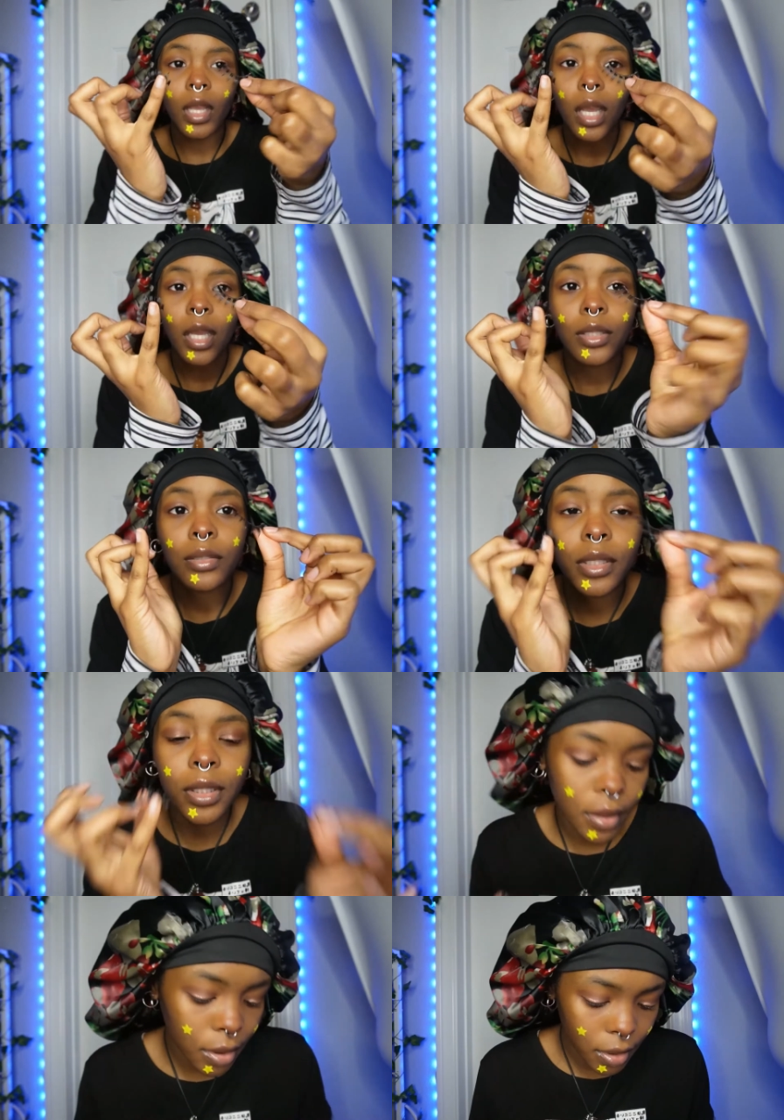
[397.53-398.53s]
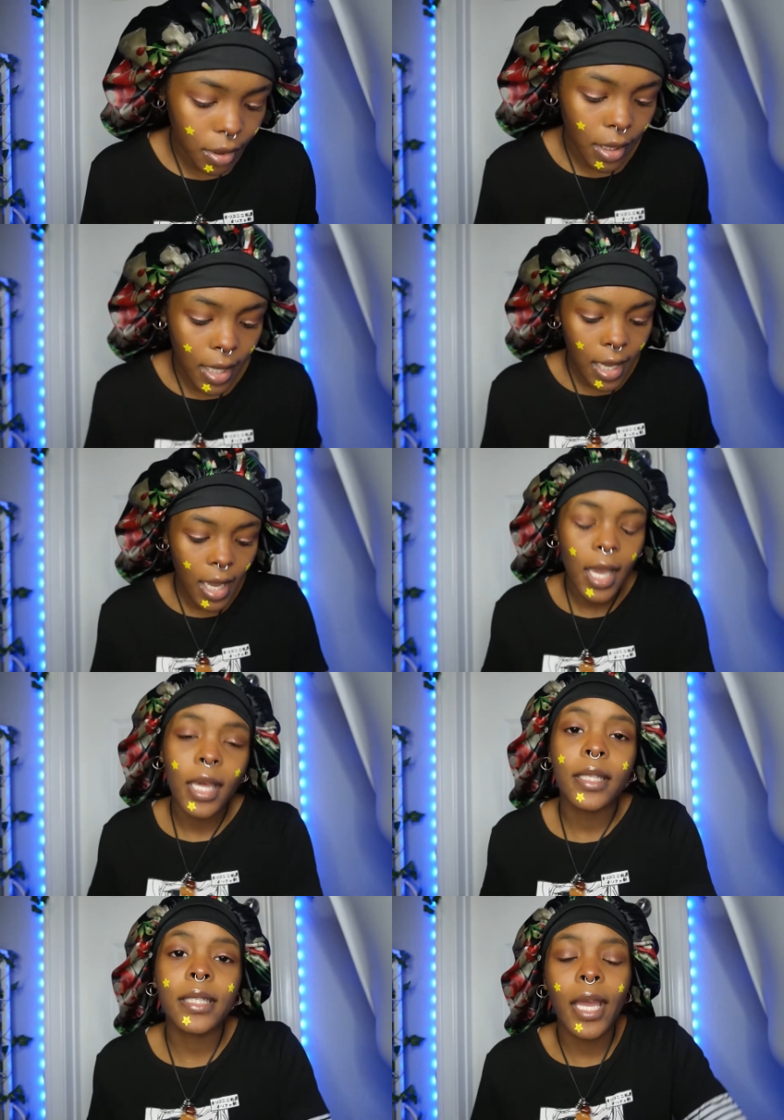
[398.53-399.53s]
I use these.
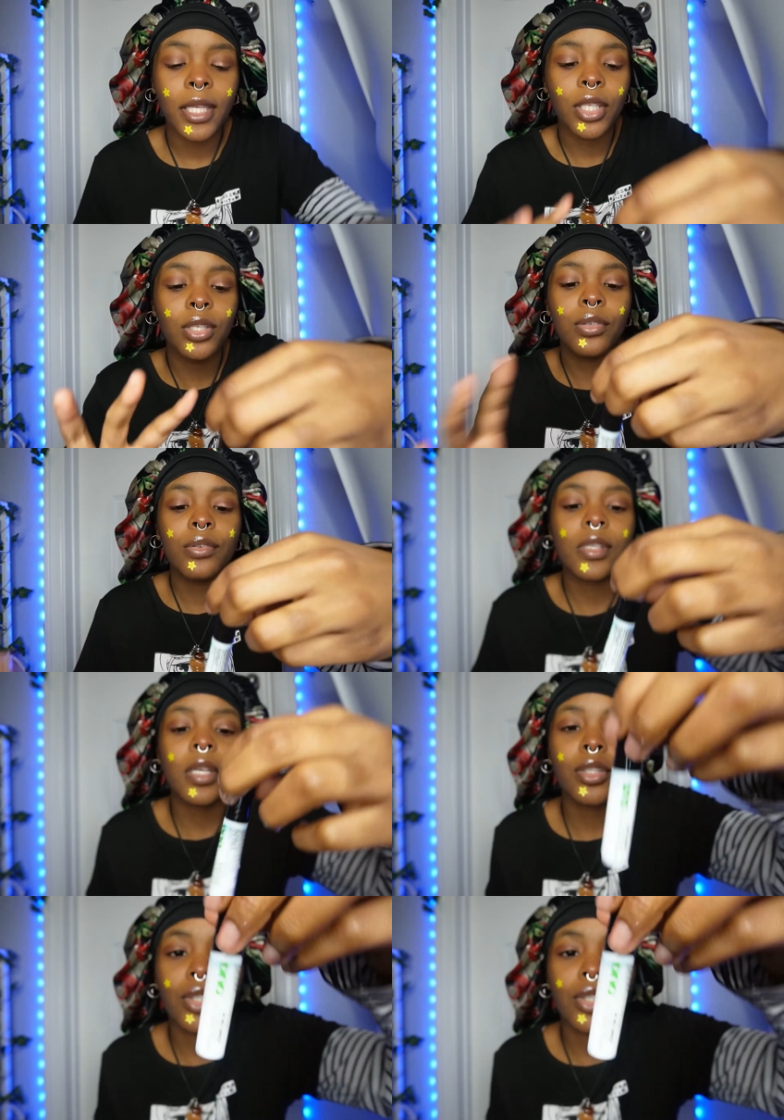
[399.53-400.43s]
And I use